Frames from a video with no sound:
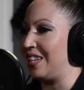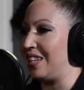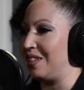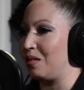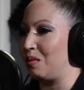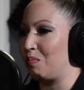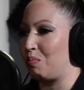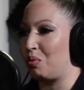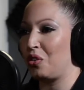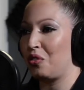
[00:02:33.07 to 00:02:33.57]

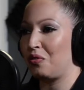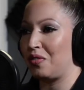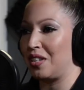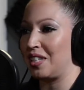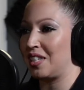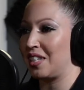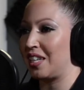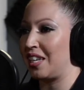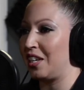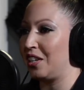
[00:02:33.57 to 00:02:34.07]
improve the
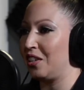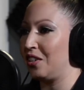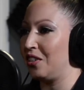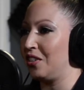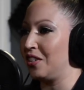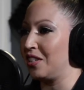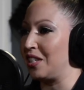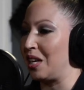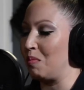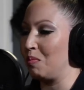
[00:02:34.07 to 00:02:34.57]

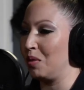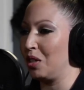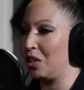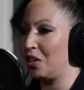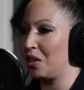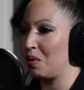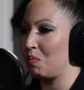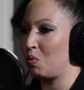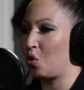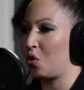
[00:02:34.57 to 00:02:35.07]
skills. I'm
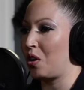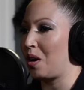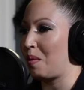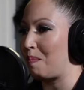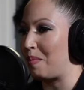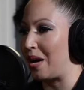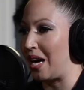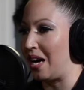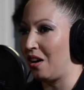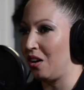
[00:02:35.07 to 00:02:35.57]
learning more
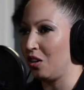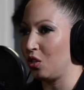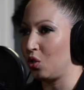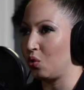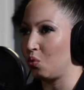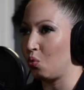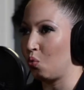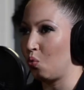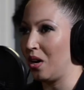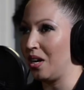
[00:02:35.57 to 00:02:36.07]
about
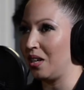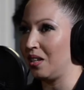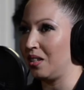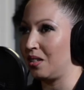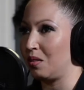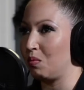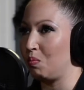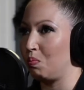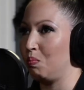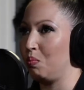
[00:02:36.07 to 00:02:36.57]
what
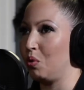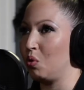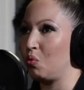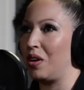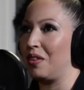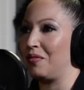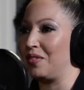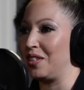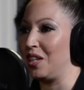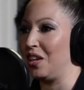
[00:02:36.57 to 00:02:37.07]

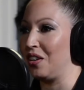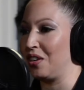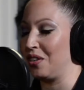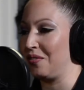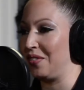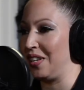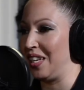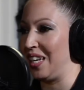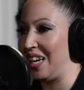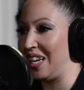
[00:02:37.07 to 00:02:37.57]
boudoir
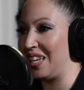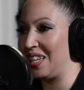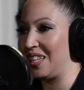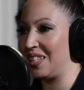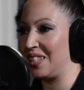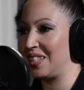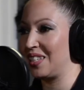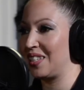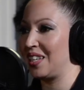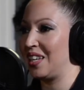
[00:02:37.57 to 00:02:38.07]
photography
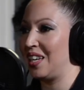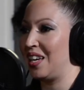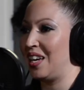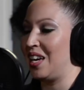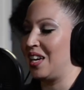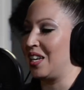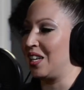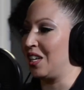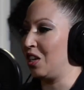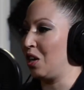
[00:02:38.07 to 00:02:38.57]
is.
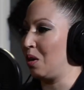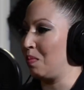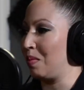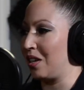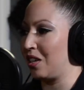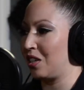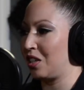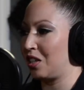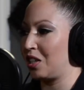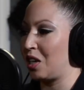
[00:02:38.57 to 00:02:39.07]
You know, I'm
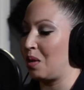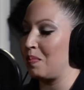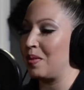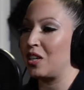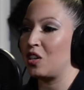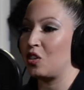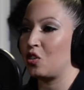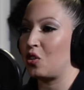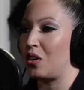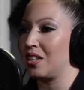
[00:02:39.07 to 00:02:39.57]

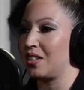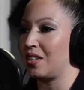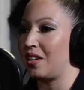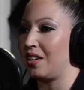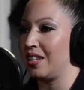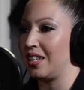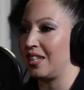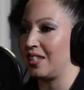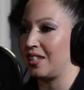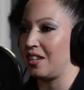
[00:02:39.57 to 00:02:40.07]
coming across
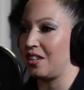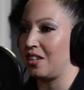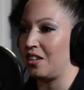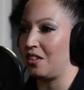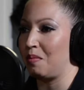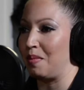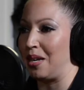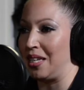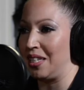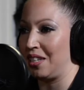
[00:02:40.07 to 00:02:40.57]
all these
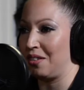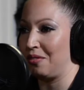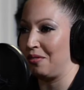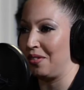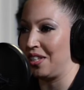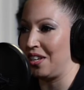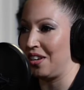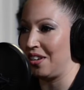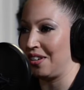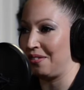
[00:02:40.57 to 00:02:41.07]
other amazing
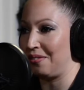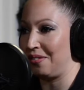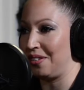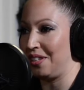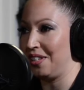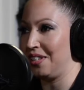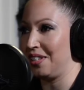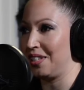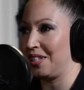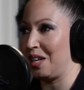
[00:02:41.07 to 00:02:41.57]

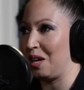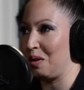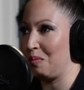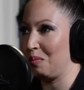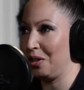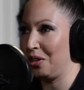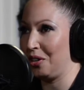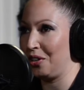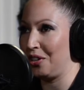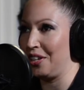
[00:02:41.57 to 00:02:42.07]
photographers. I'm
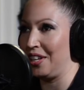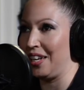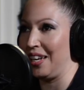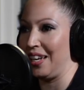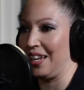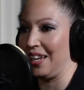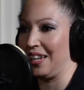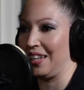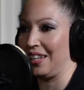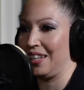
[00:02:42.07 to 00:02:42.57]

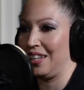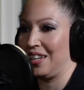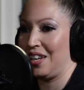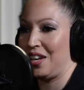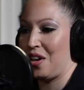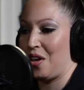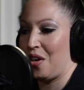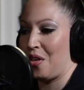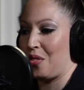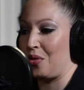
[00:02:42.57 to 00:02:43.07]
learning
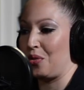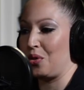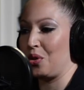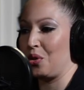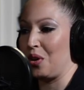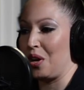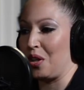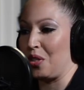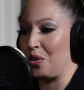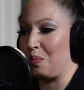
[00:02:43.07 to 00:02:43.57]

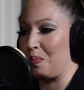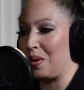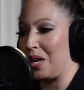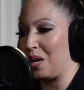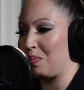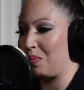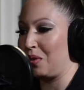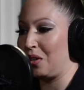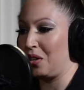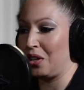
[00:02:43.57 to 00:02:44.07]
through other
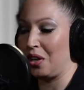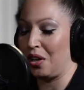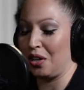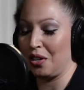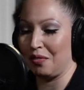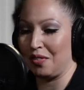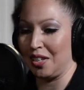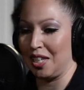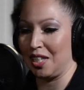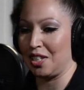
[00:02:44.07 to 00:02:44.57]
people, all
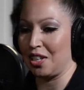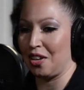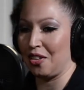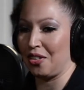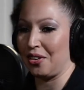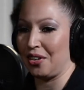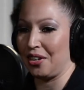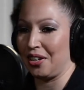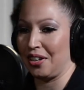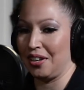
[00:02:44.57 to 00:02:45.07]
of these
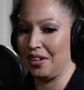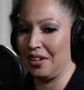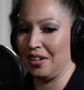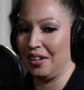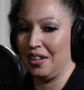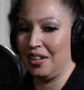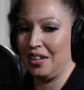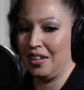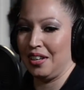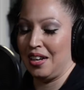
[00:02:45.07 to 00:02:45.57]
other
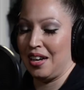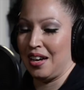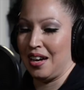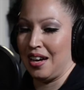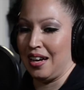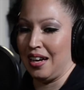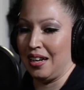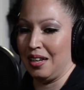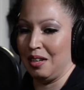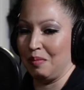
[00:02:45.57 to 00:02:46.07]

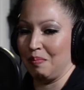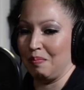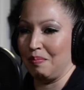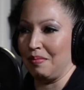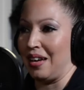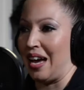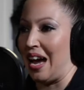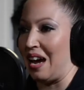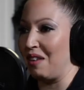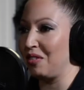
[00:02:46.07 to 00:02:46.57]

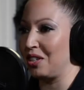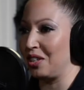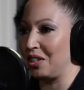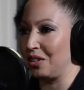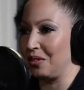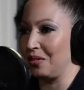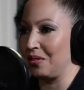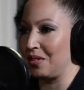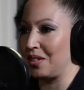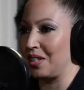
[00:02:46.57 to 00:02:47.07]
um,
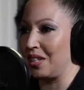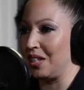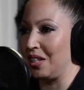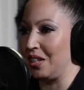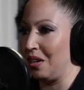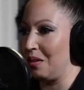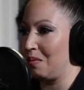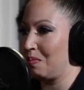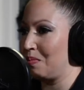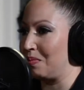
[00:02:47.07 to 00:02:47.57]
avenues, you
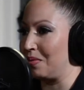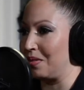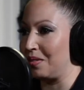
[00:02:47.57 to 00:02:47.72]
know,